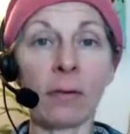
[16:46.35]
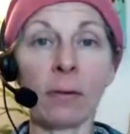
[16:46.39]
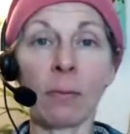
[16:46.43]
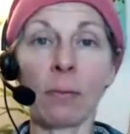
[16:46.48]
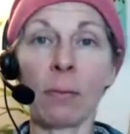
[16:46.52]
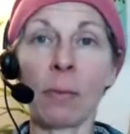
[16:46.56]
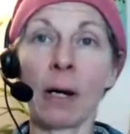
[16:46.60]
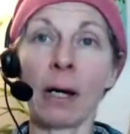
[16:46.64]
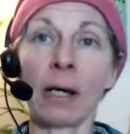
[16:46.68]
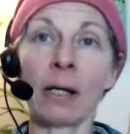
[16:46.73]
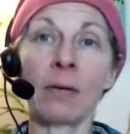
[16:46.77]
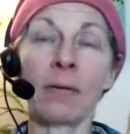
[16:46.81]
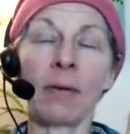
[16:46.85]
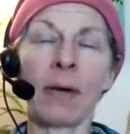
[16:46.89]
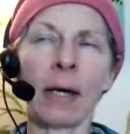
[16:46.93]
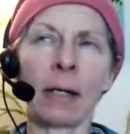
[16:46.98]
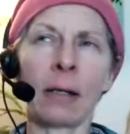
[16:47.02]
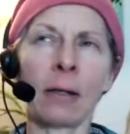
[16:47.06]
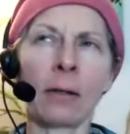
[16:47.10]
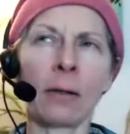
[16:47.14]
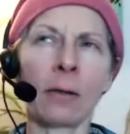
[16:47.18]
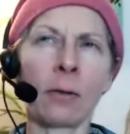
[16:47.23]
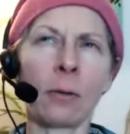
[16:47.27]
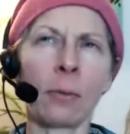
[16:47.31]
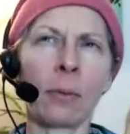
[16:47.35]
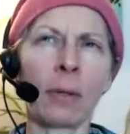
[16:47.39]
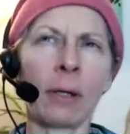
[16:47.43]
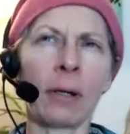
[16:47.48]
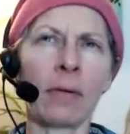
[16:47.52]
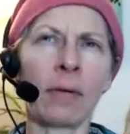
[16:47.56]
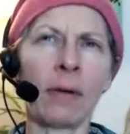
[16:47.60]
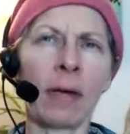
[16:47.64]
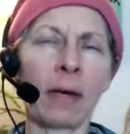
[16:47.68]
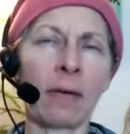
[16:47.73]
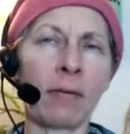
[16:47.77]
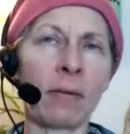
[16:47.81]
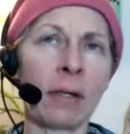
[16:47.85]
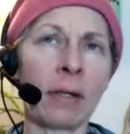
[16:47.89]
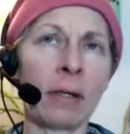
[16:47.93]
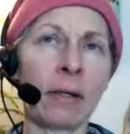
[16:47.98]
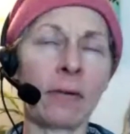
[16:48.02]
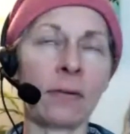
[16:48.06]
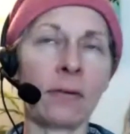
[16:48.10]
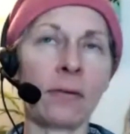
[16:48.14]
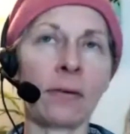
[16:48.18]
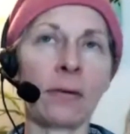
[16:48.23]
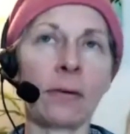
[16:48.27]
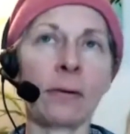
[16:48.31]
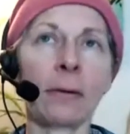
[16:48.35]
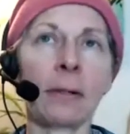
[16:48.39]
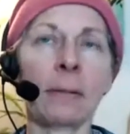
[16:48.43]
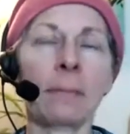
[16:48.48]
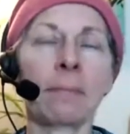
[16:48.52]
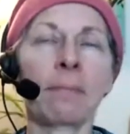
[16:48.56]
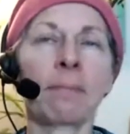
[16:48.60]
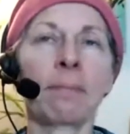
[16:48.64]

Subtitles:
it might have had a little bit of heaviness to it,